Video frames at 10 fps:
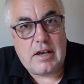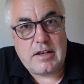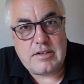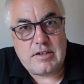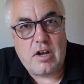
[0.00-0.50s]

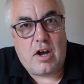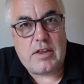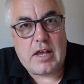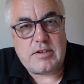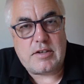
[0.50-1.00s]
it's not
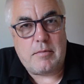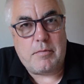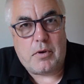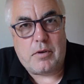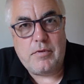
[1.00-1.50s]
that
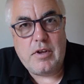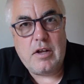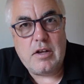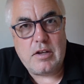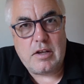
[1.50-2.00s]
simple
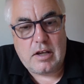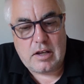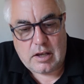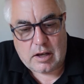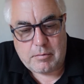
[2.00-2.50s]

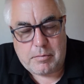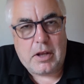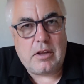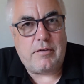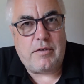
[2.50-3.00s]
you can
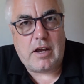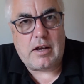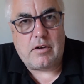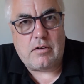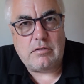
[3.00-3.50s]
build a
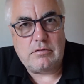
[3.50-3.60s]
vehicle